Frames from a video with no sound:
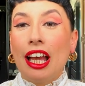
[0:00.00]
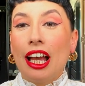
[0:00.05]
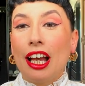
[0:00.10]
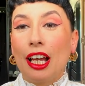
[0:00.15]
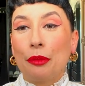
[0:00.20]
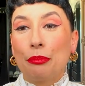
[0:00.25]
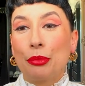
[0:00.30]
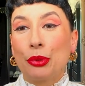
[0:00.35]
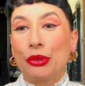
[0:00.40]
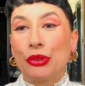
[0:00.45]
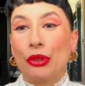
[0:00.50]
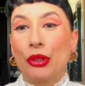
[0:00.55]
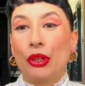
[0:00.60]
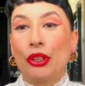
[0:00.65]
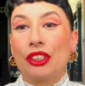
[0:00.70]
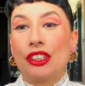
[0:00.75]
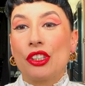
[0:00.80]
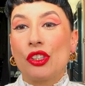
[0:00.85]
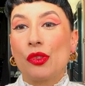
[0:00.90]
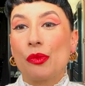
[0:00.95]
I put
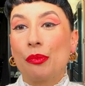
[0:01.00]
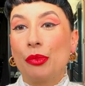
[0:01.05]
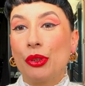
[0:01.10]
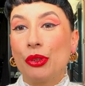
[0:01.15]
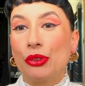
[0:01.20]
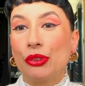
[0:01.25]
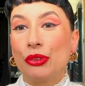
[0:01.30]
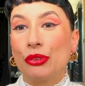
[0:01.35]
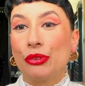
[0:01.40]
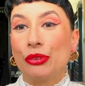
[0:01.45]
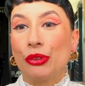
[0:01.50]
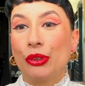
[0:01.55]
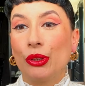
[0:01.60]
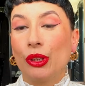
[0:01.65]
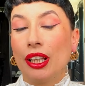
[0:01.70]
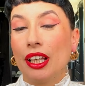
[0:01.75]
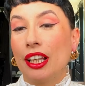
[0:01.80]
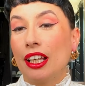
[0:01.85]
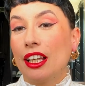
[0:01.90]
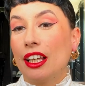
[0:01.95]
on this
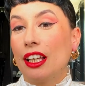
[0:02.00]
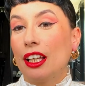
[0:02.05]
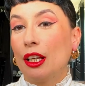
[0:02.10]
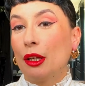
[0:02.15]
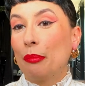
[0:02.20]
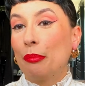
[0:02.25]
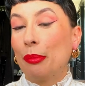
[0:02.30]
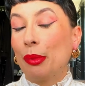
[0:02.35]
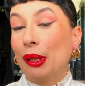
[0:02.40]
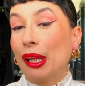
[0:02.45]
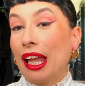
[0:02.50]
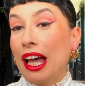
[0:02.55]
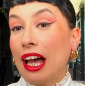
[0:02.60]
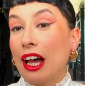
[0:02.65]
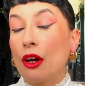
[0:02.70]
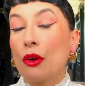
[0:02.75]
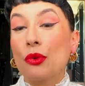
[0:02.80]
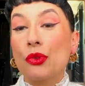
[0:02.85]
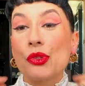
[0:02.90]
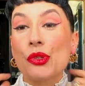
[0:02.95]
beautiful uh,
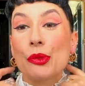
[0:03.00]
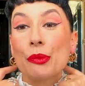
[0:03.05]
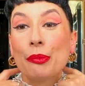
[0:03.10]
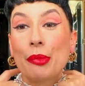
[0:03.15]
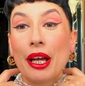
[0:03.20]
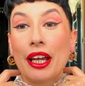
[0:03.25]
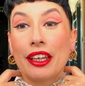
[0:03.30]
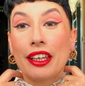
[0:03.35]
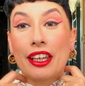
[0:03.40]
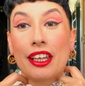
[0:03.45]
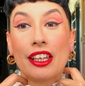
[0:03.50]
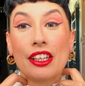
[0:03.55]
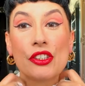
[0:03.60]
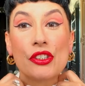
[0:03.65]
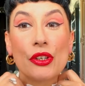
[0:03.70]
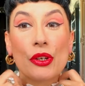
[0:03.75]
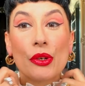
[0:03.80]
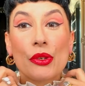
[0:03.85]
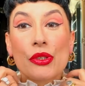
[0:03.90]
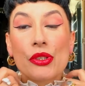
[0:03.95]
blouse by
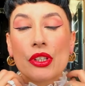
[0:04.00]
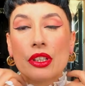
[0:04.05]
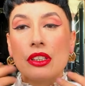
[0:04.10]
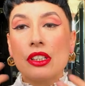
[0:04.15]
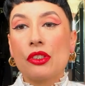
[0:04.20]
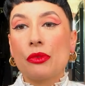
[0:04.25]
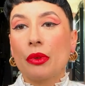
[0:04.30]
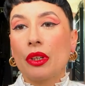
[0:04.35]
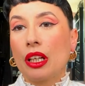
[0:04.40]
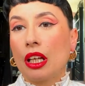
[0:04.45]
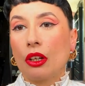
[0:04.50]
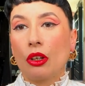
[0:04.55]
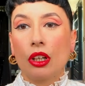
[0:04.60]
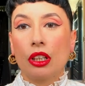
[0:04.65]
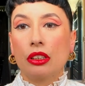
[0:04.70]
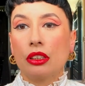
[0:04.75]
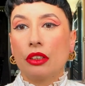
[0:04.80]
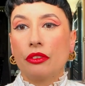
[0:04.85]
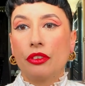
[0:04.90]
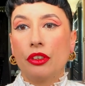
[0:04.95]
ASOS. This one I
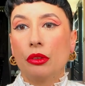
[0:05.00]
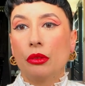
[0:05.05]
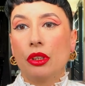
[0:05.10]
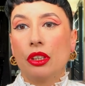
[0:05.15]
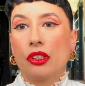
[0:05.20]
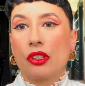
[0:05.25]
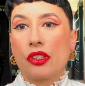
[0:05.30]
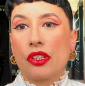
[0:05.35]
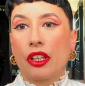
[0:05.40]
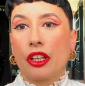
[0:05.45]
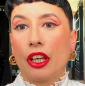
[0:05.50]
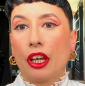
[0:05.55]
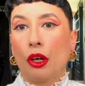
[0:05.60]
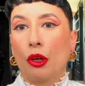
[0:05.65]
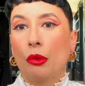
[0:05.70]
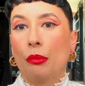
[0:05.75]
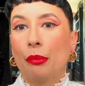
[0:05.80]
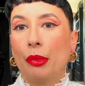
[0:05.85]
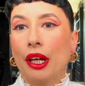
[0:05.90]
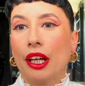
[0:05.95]
got a few years
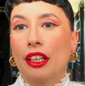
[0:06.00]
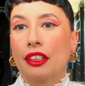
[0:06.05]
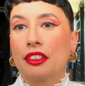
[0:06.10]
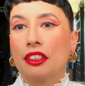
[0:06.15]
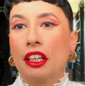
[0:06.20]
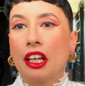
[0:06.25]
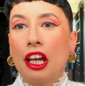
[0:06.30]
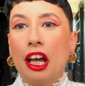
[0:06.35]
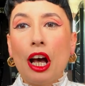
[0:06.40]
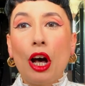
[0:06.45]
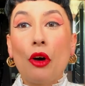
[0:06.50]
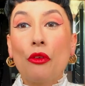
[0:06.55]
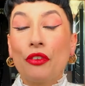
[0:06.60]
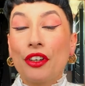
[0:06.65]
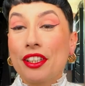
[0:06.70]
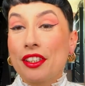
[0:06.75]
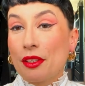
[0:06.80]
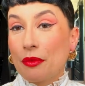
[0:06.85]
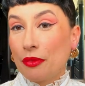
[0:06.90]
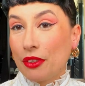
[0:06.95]
ago, but I'll
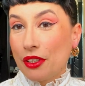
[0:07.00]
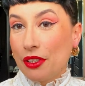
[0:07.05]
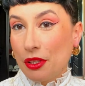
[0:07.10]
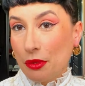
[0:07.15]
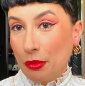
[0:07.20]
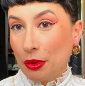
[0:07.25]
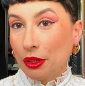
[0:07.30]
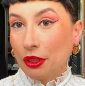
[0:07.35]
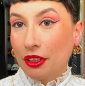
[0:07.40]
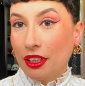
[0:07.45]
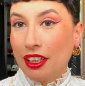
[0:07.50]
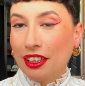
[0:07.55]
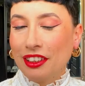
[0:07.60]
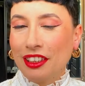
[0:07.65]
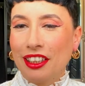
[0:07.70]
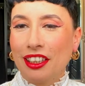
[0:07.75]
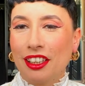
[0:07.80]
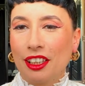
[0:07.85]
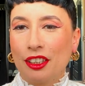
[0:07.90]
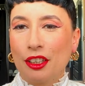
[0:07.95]
find something similar and
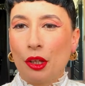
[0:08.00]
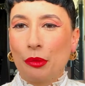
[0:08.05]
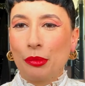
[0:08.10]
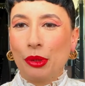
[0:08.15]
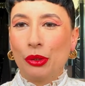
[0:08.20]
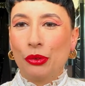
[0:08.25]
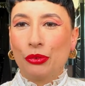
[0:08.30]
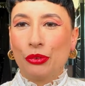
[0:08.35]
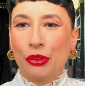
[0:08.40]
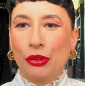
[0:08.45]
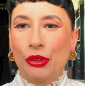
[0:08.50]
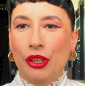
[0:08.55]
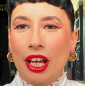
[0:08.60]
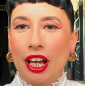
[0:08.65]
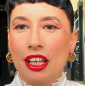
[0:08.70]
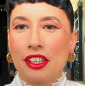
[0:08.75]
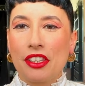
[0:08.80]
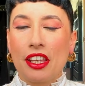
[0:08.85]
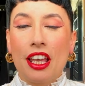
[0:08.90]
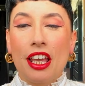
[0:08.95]
link it down below for you
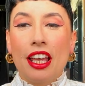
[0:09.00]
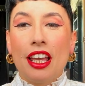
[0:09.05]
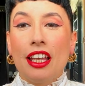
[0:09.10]
guys.